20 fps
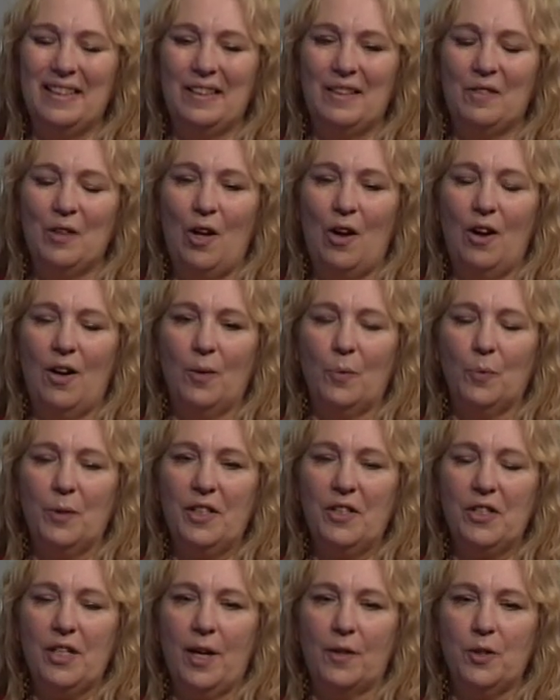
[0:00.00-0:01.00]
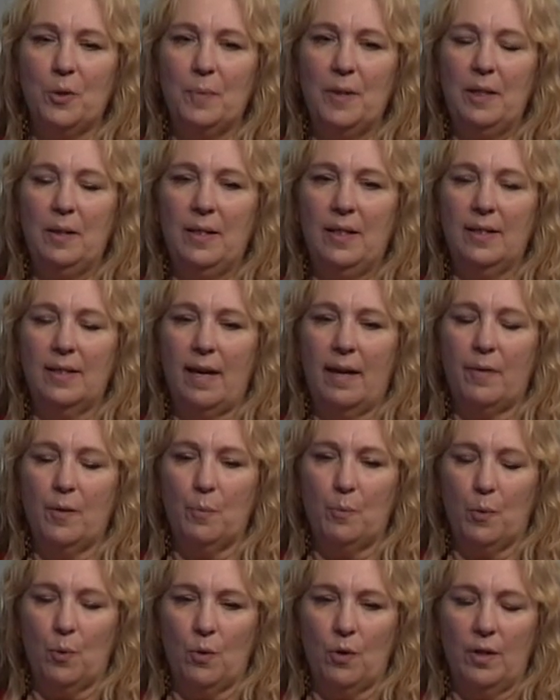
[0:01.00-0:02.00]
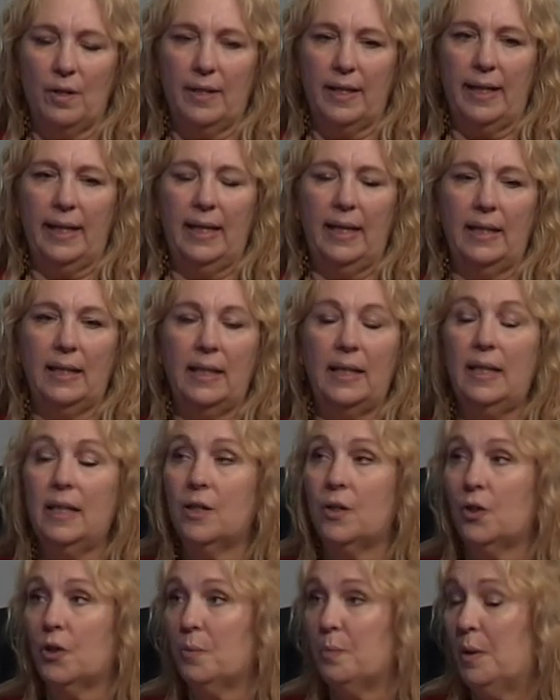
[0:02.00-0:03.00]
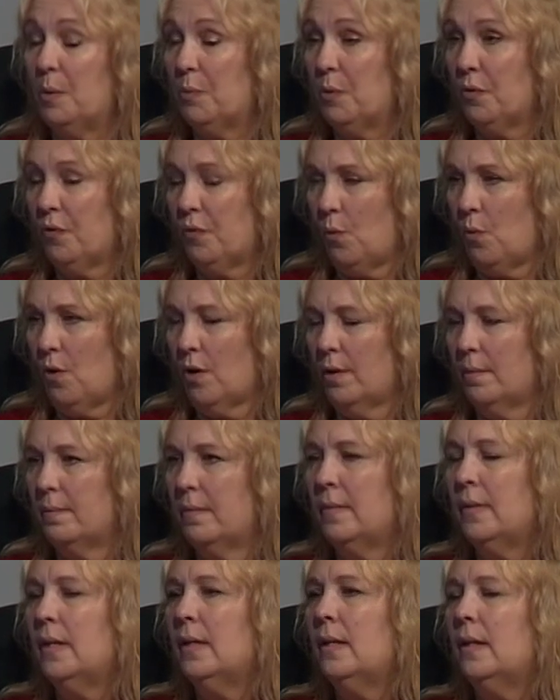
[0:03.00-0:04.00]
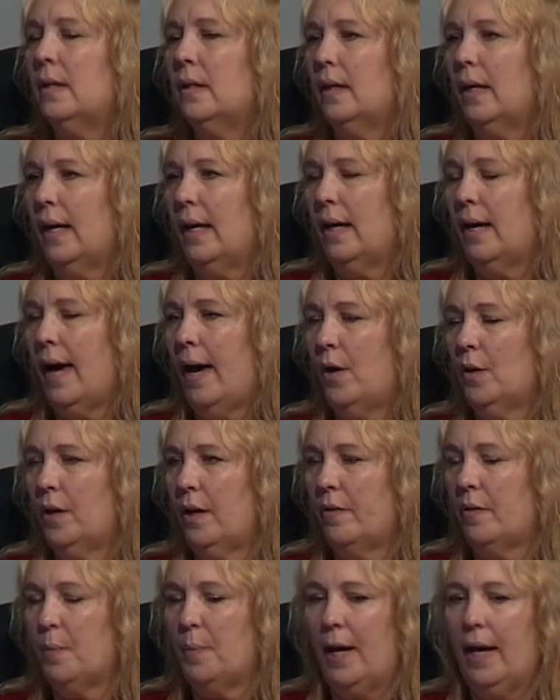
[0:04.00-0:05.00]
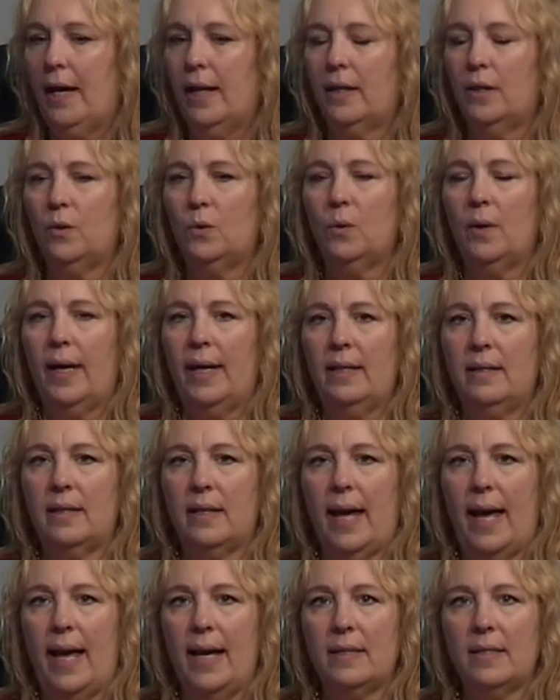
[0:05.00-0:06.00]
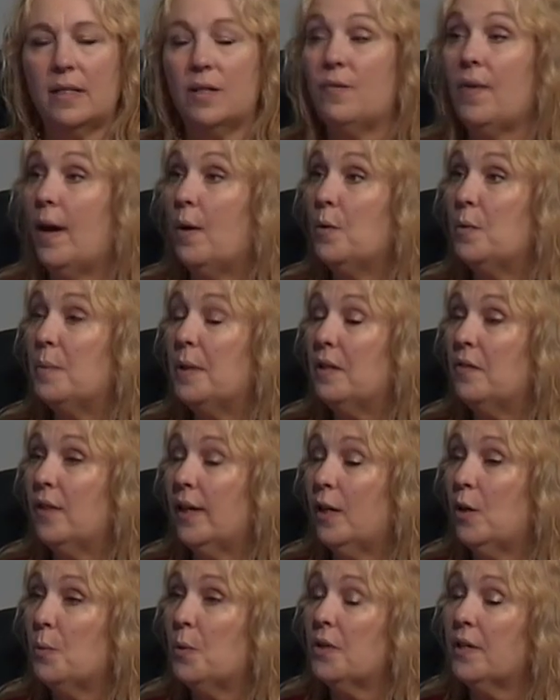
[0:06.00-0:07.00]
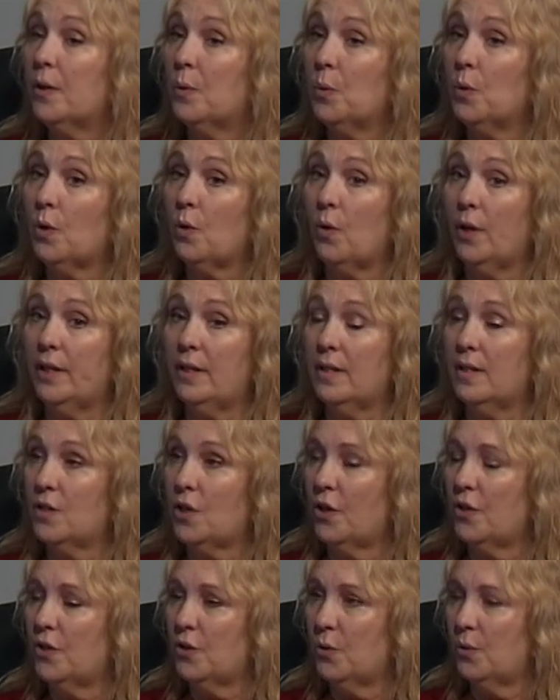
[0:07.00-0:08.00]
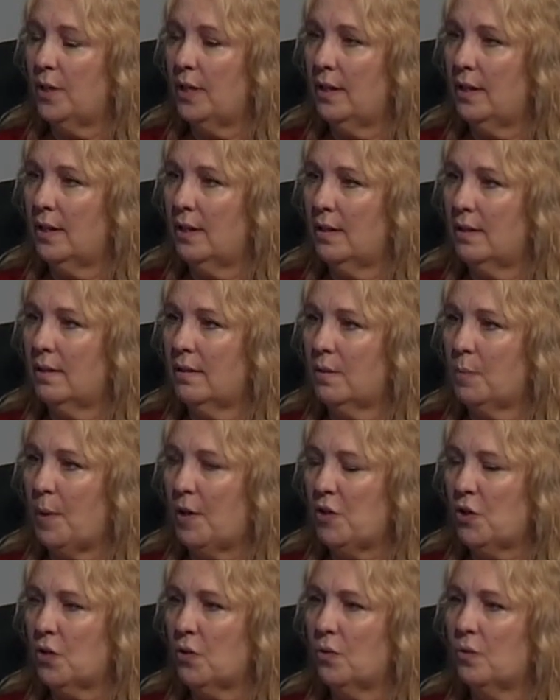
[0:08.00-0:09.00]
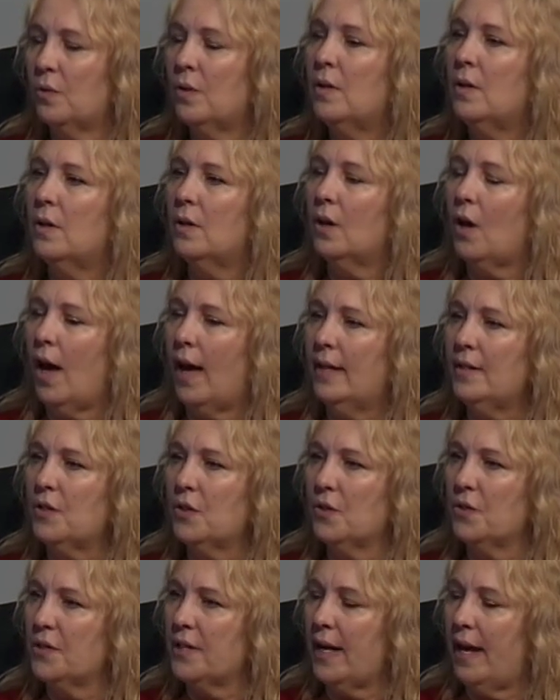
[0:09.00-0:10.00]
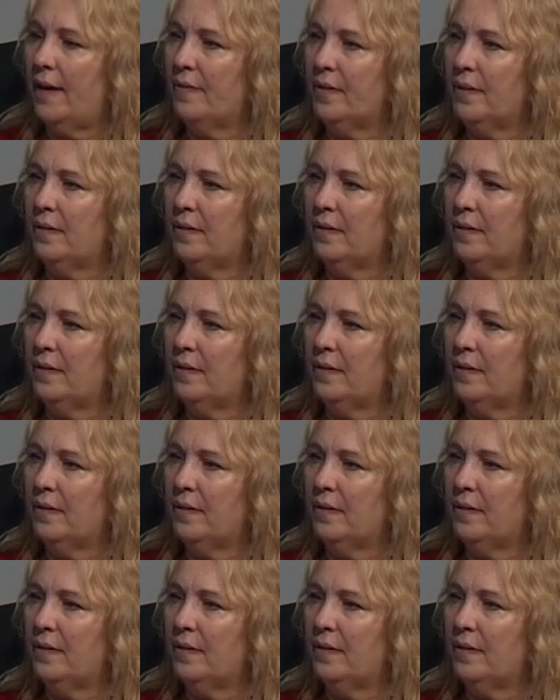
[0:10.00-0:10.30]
Long reached out to me. He's on the board, and he had heard me perform out on the bayou and asked if I would be available. They were going to start doing these special concerts at the